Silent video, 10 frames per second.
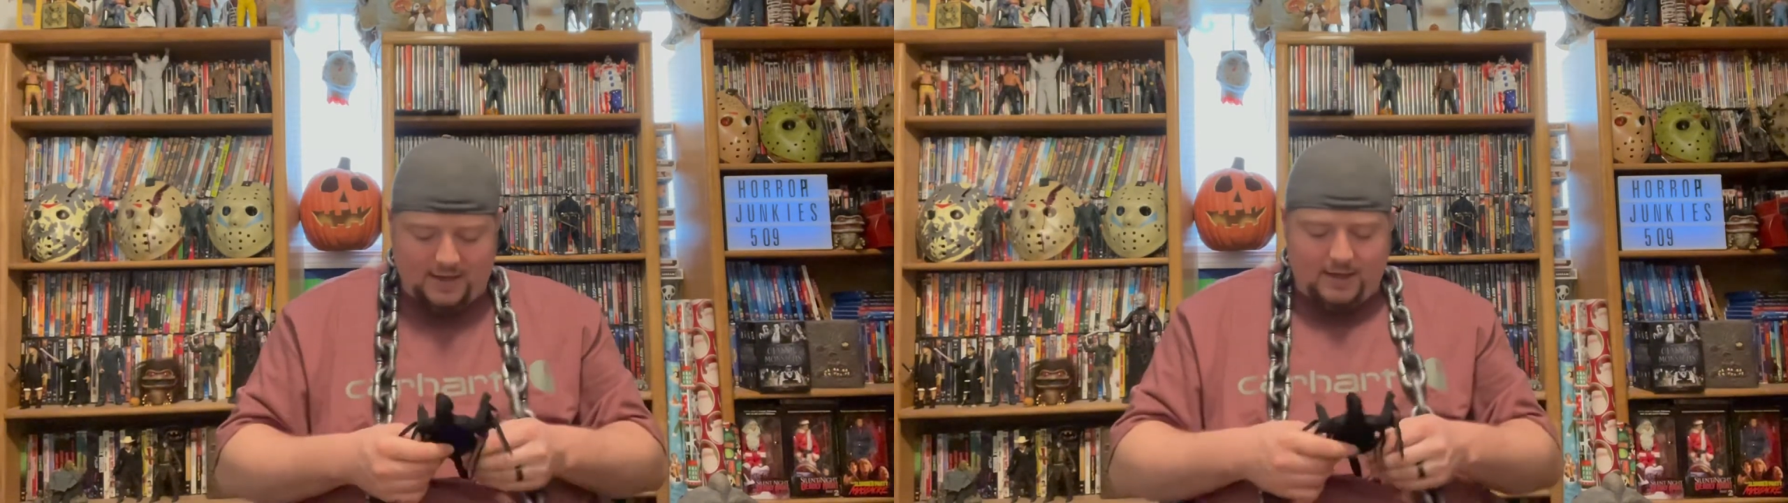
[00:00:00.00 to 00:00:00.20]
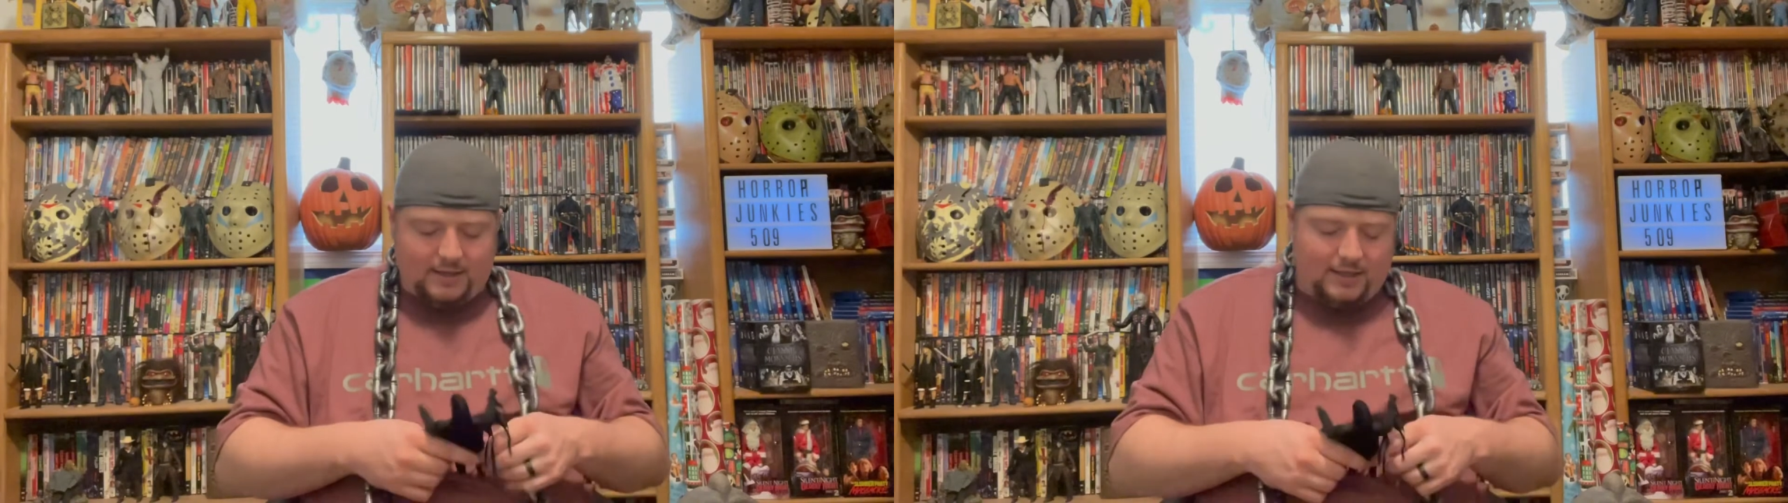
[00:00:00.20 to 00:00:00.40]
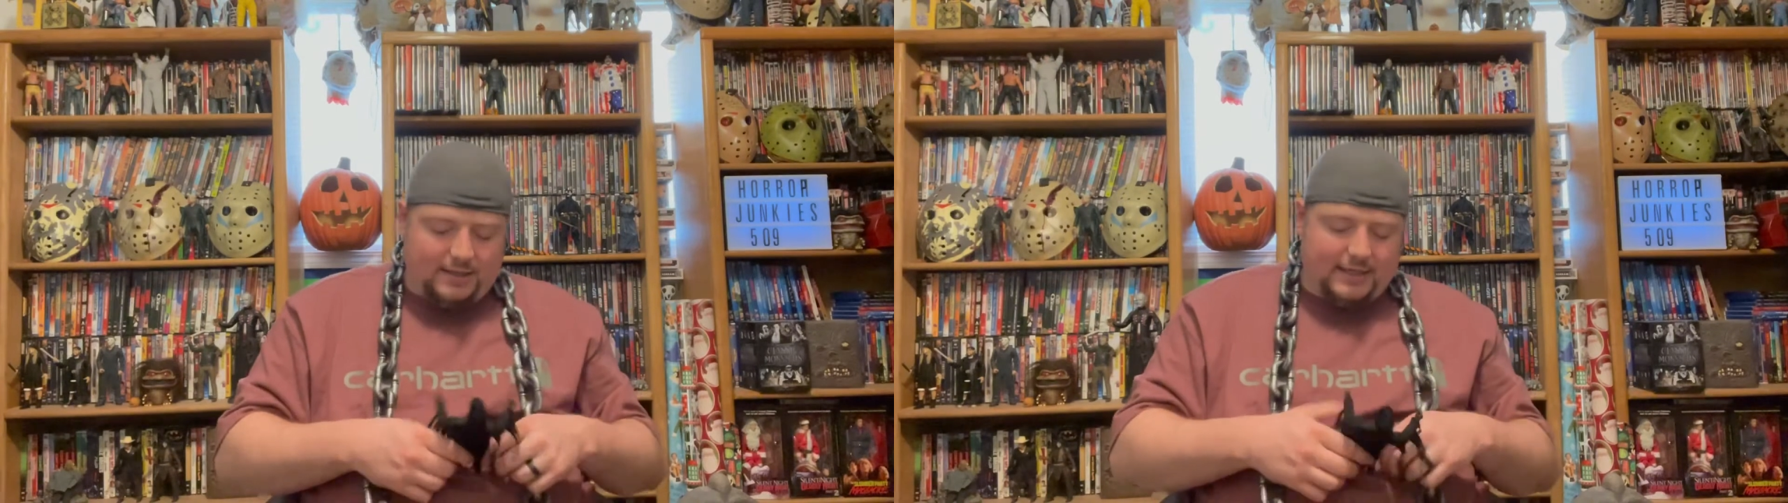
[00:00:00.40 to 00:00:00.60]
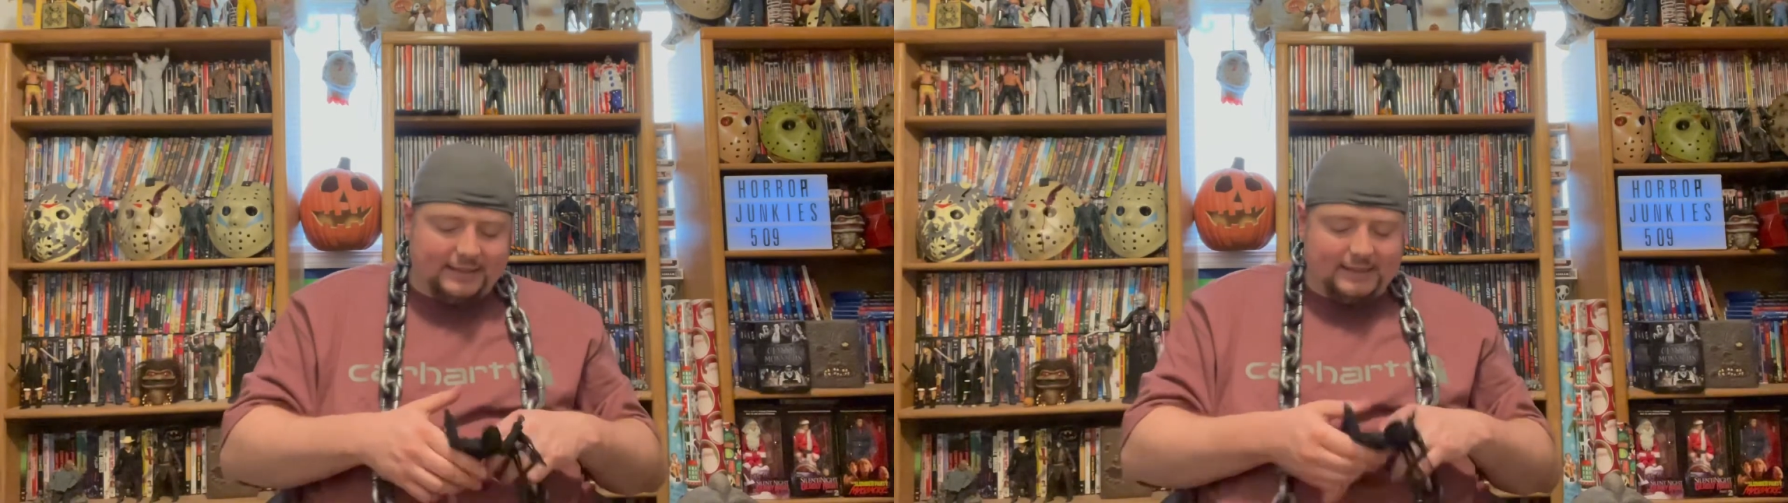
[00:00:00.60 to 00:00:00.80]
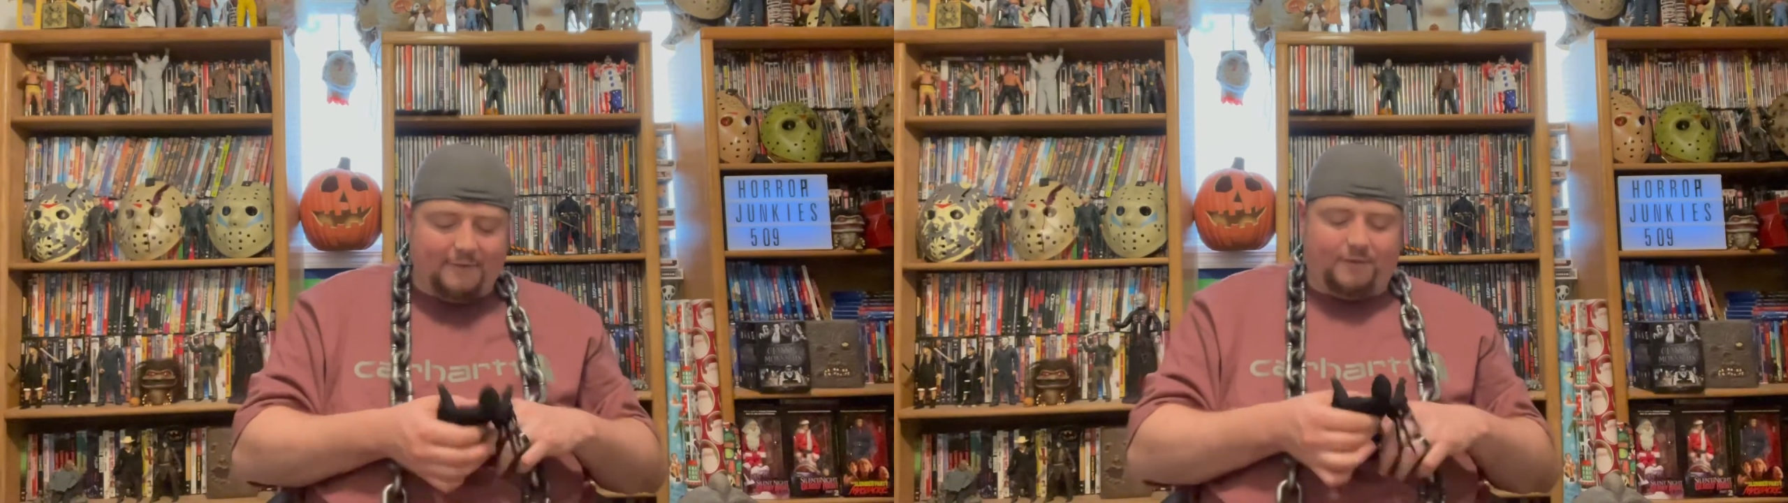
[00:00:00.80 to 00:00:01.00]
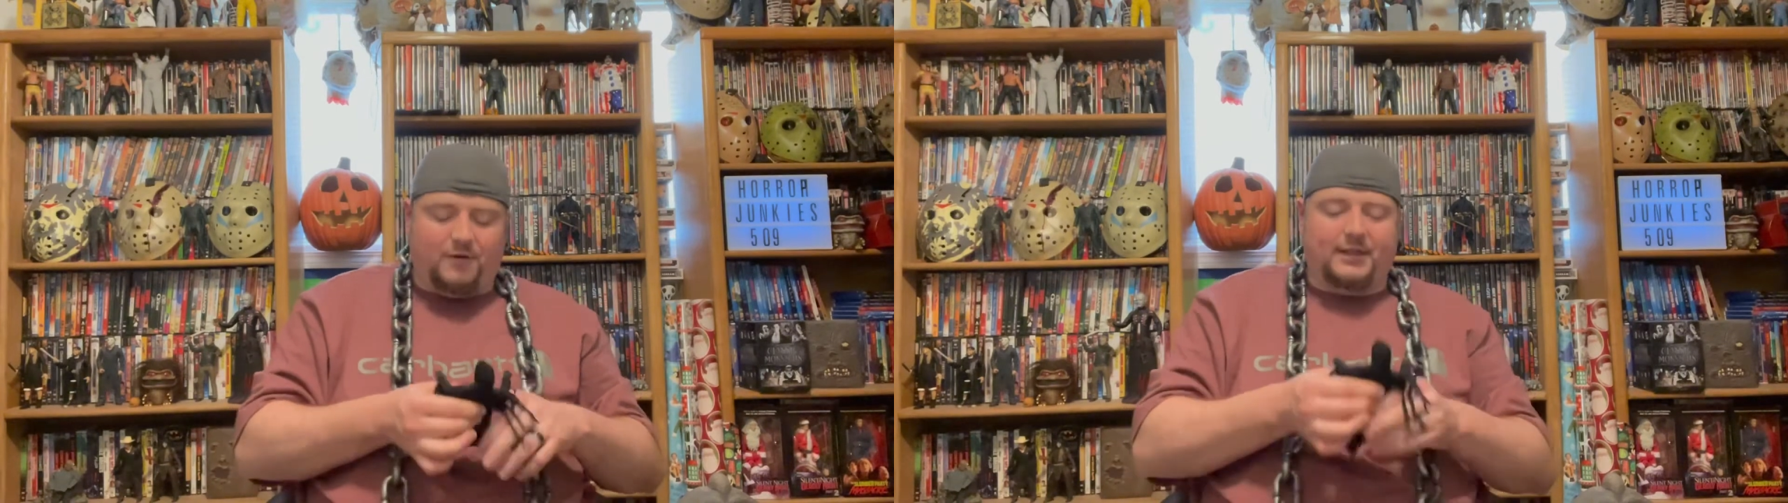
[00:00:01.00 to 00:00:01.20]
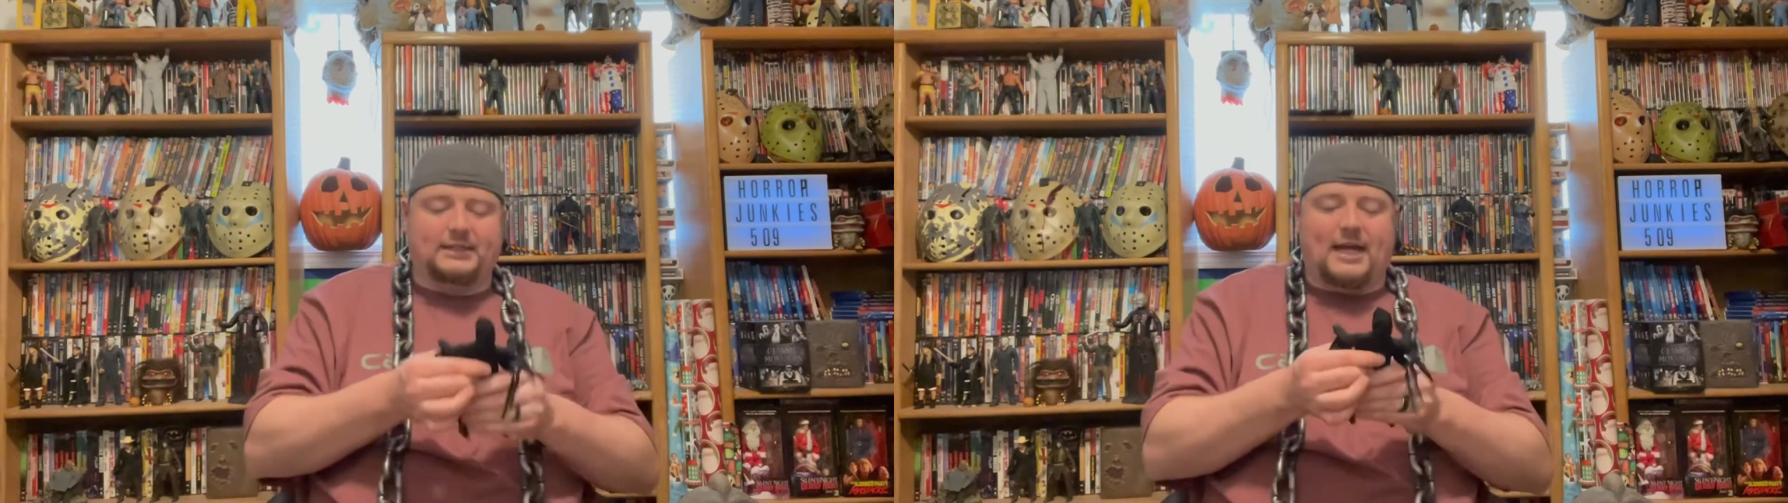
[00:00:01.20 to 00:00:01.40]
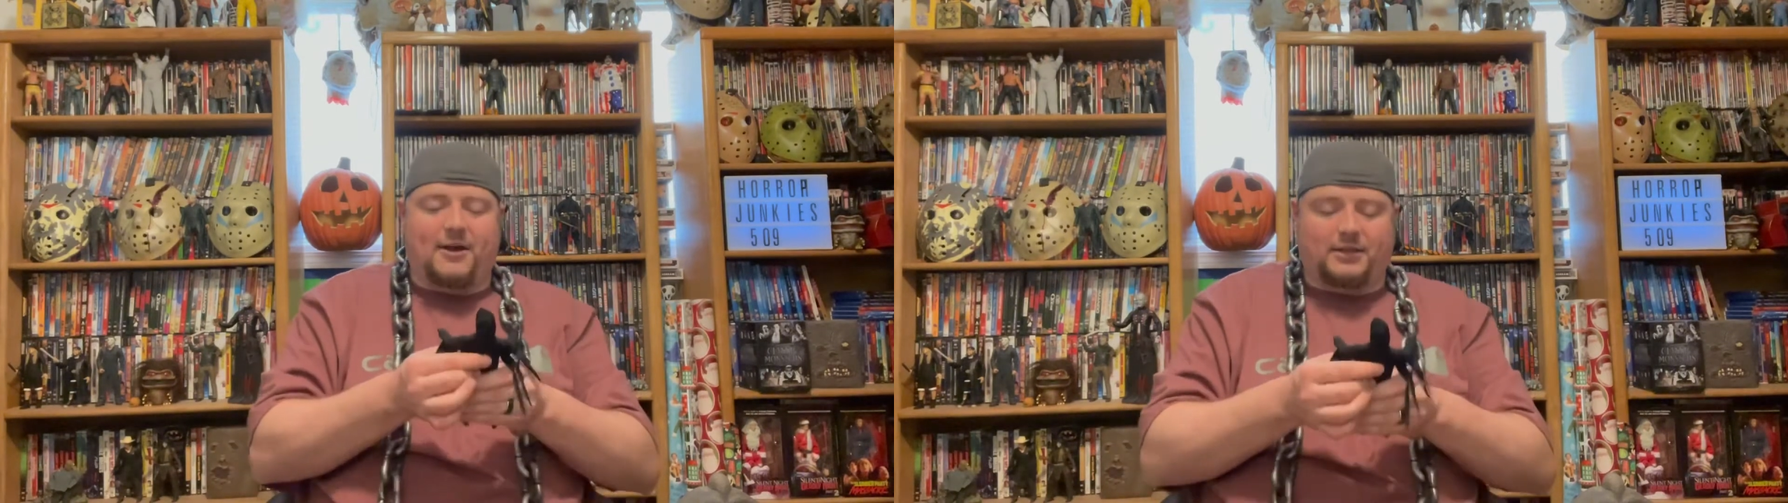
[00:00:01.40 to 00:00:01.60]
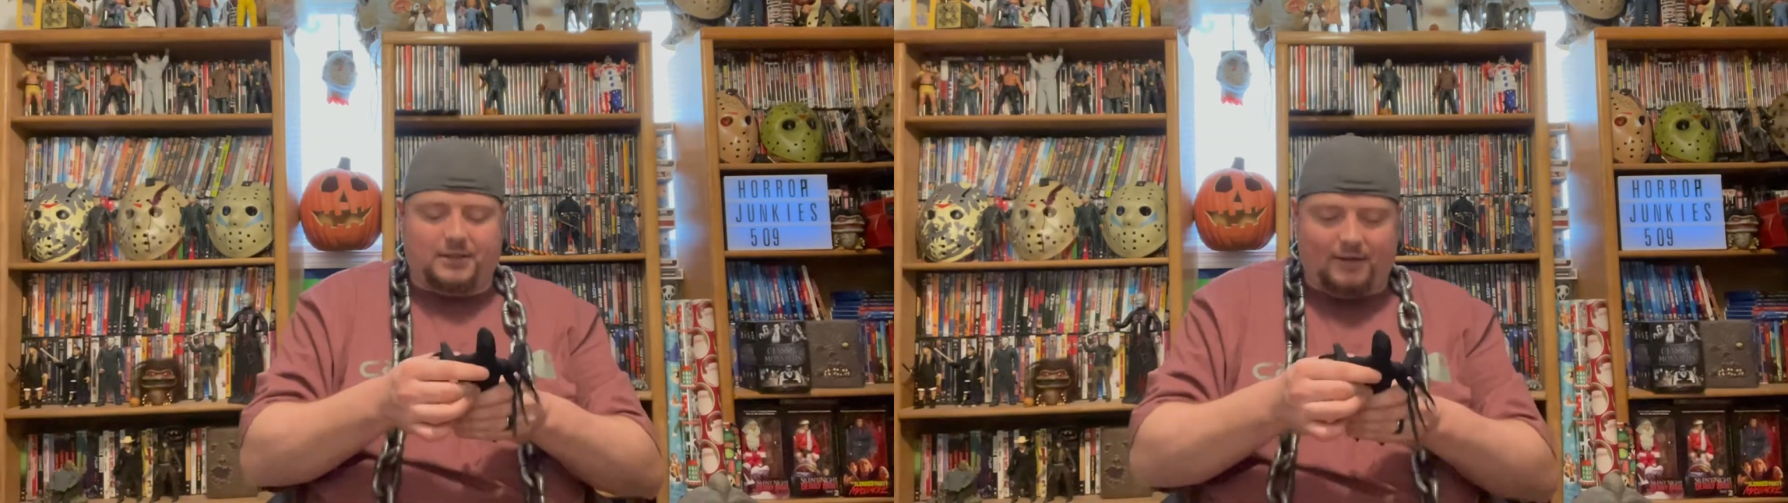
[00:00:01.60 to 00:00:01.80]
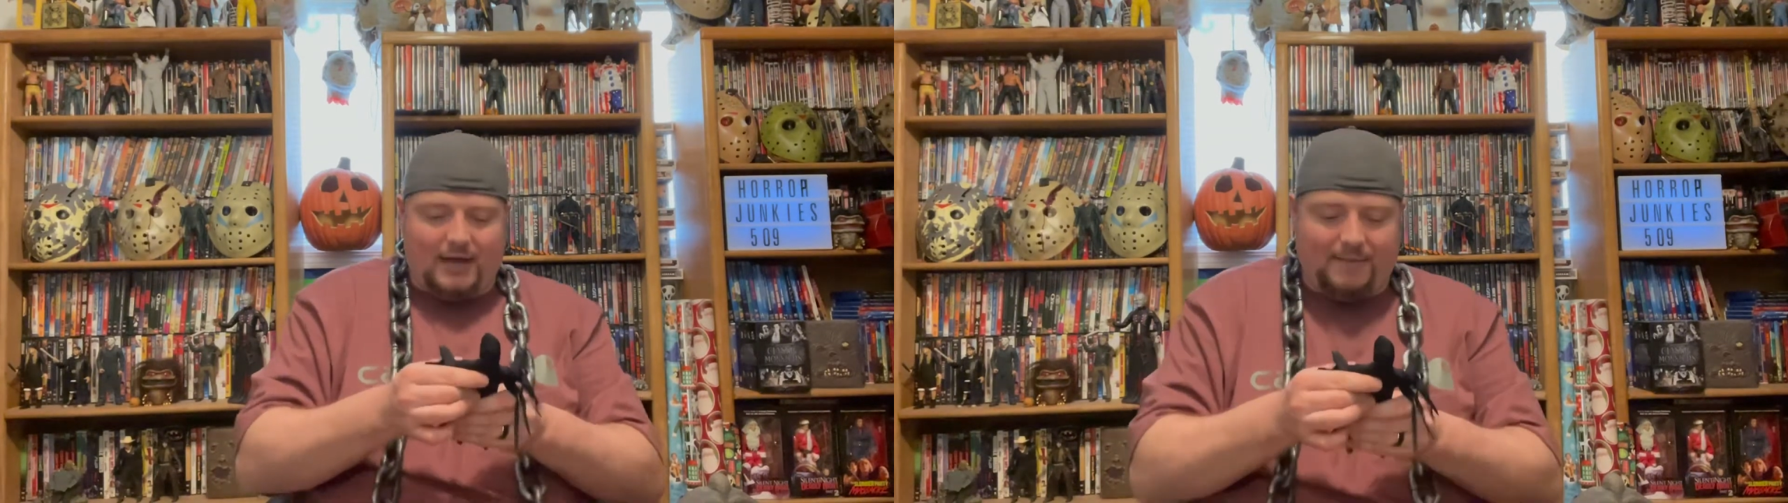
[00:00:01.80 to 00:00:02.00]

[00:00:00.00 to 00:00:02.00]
decent for this character.